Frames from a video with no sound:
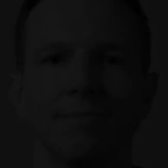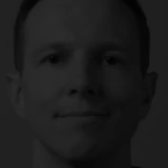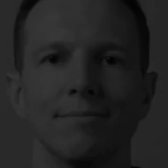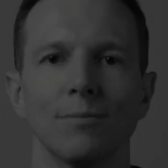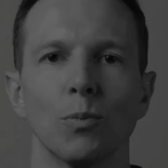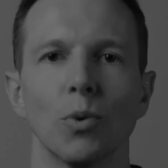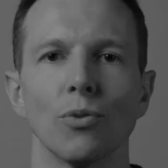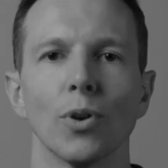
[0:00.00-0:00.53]

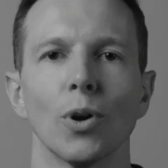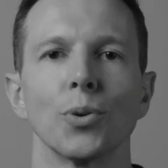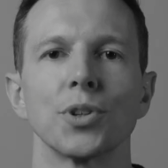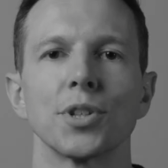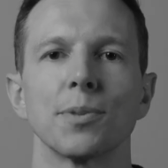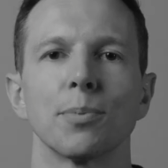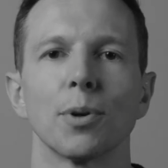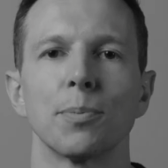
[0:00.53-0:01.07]
What role
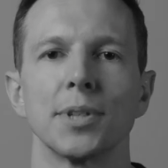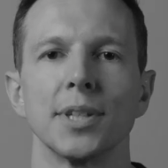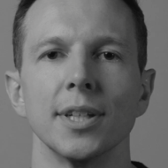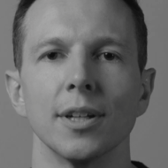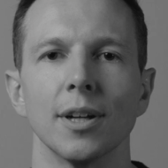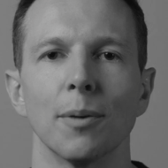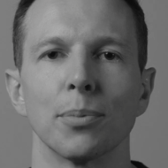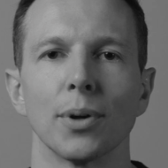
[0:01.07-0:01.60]
does the
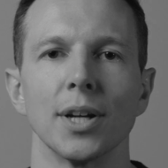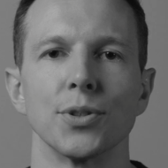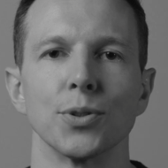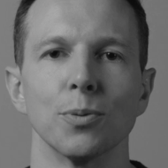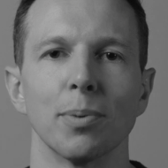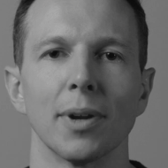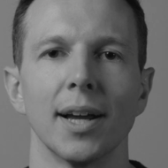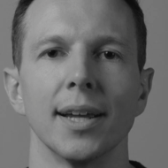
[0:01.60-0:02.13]
property
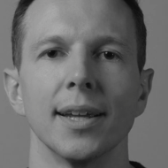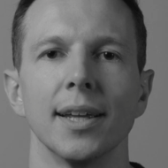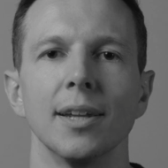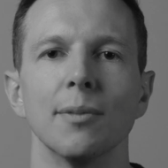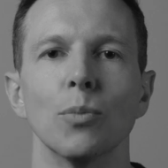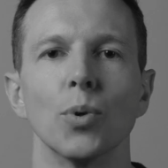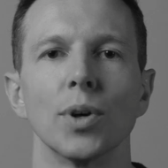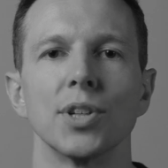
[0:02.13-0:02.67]
appraisal play in
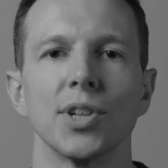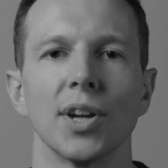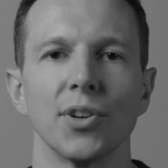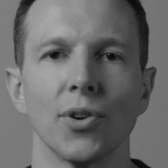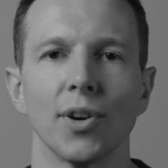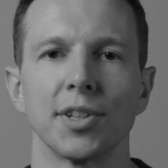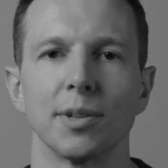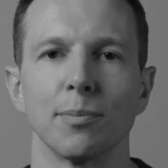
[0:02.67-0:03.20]
the mortgage
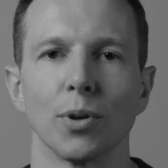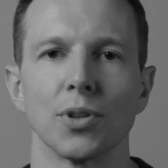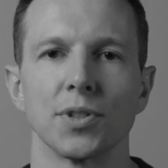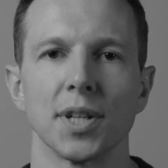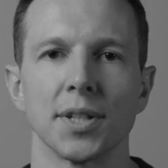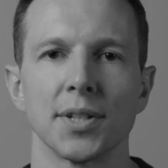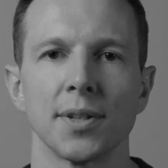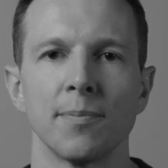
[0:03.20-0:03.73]
underwriting
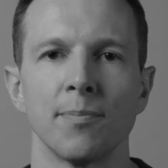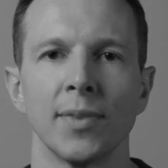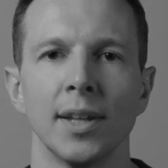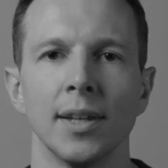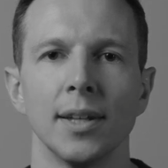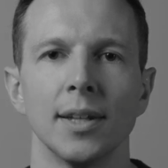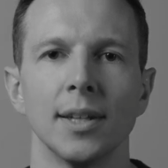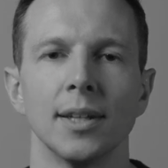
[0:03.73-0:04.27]
process?
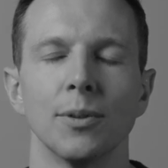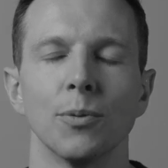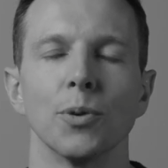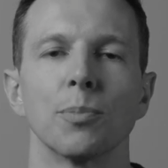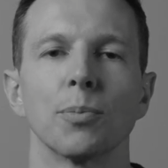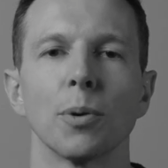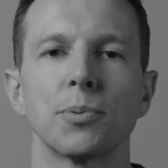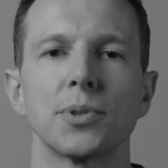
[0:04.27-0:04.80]
Well,
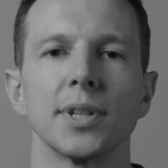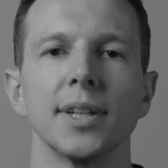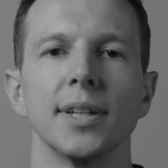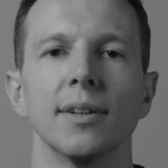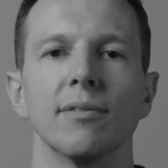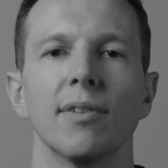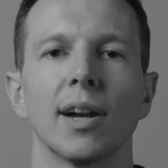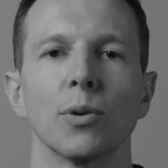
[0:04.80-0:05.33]
the
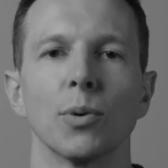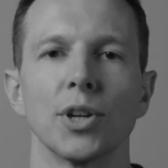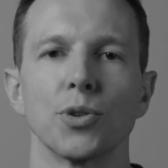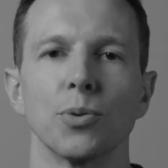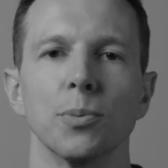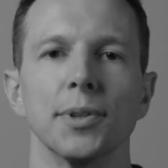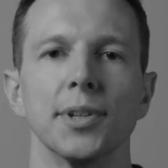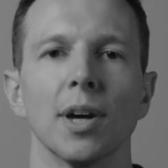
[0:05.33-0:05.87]
property
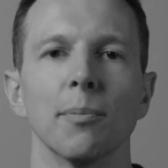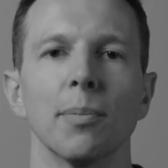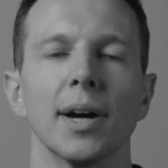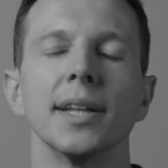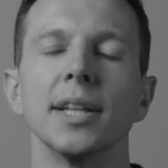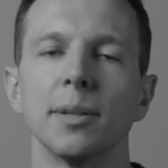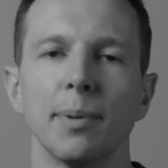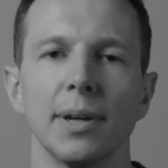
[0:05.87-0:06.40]
valuation will be done by
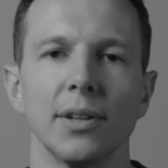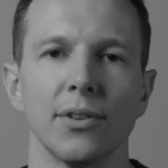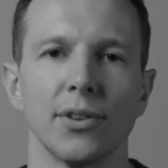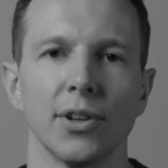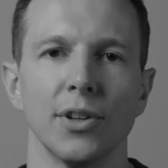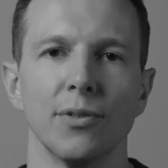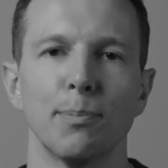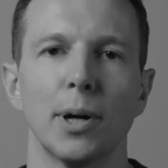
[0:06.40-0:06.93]
an independent
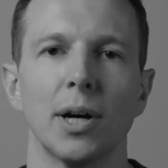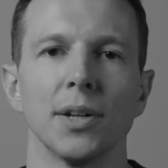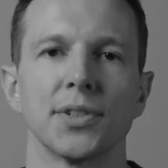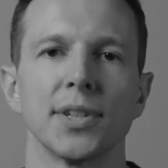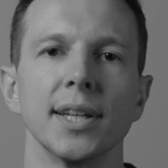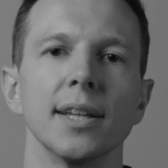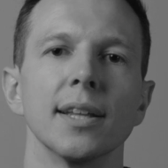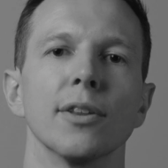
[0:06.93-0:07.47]
third
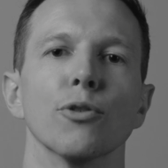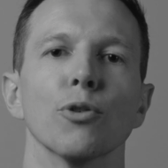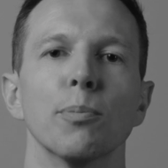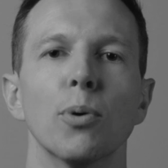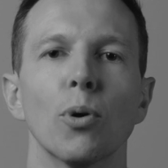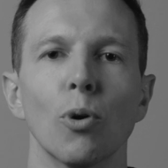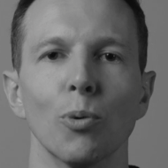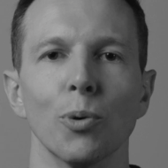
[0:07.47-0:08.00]
party. The
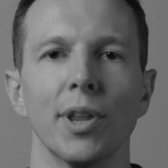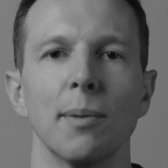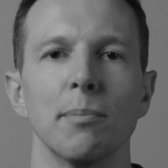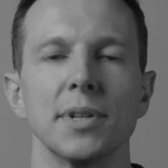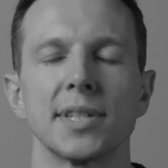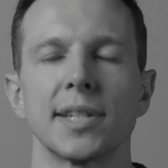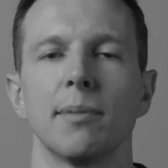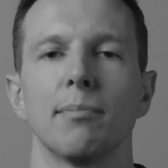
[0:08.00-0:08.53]
report will then
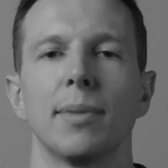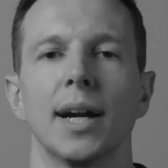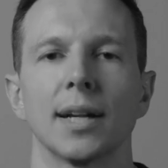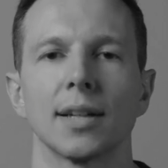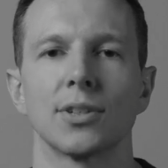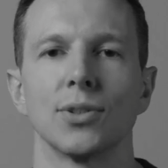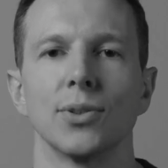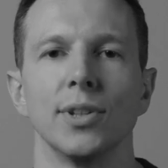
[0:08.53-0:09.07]
be sent
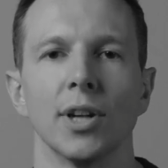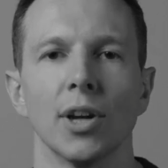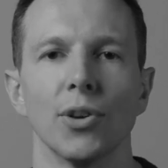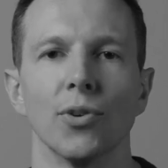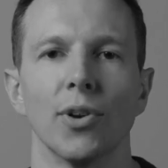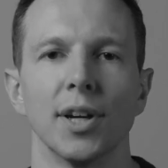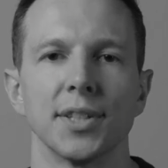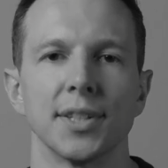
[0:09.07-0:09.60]
back to the
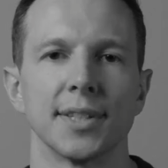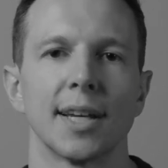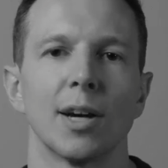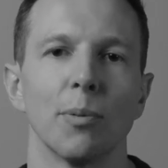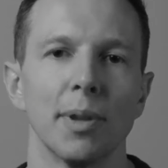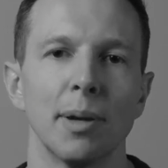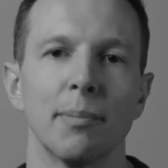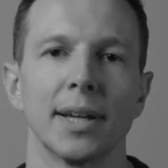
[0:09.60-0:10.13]
underwriter to
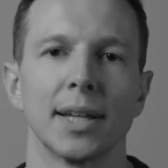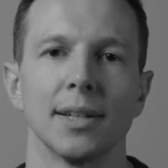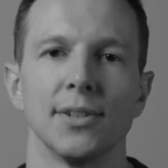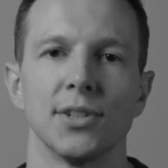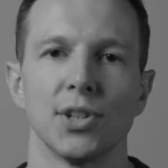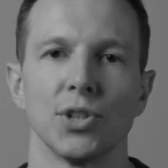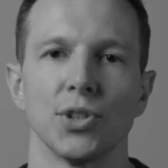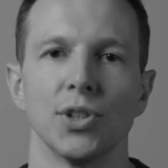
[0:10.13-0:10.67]
help them make a
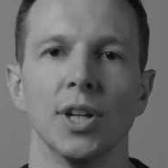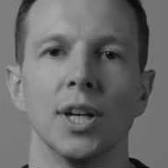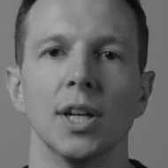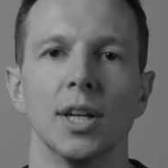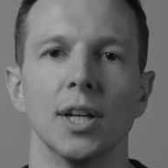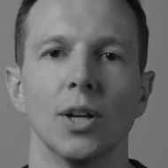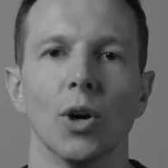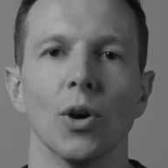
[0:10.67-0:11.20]
decision
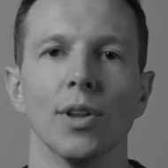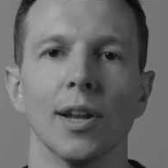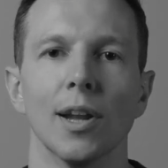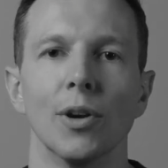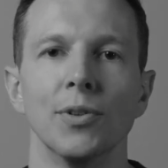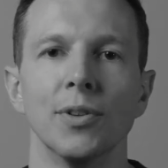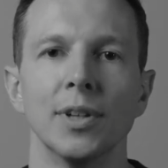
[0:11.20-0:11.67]
on the loan.